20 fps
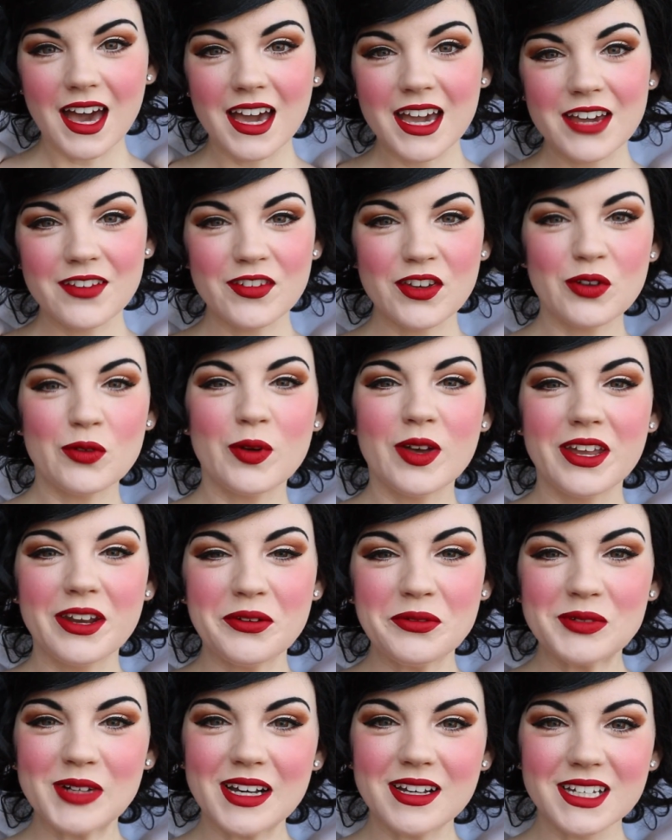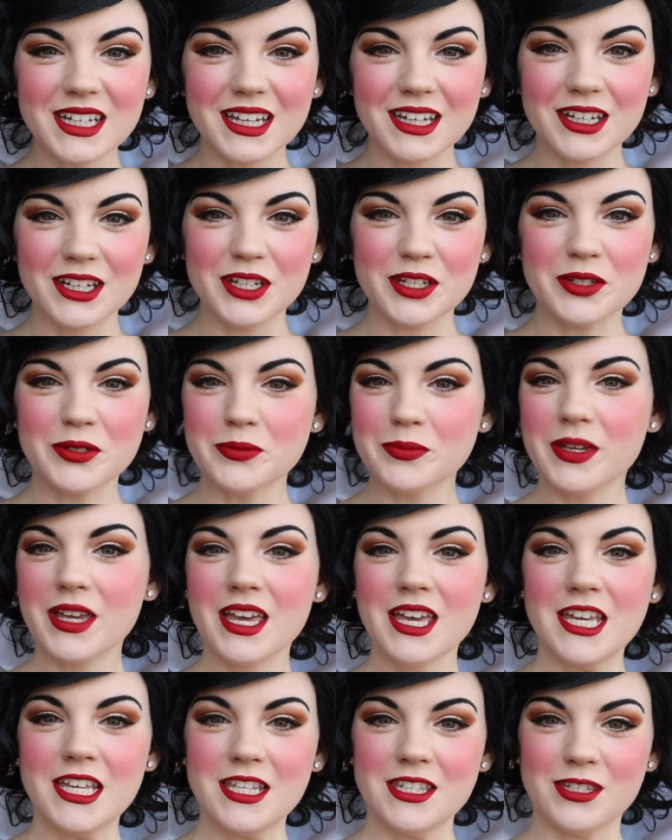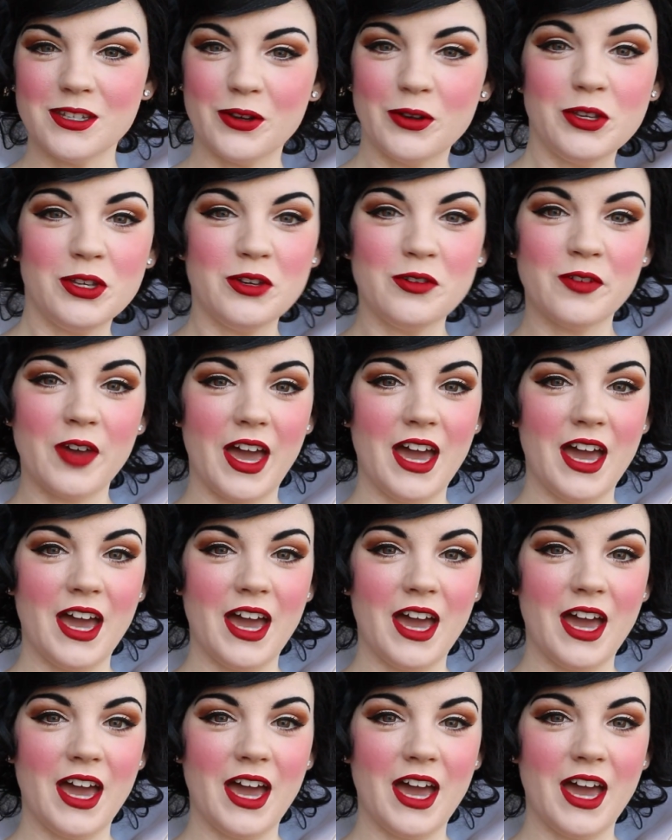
Hi everyone and welcome! So you've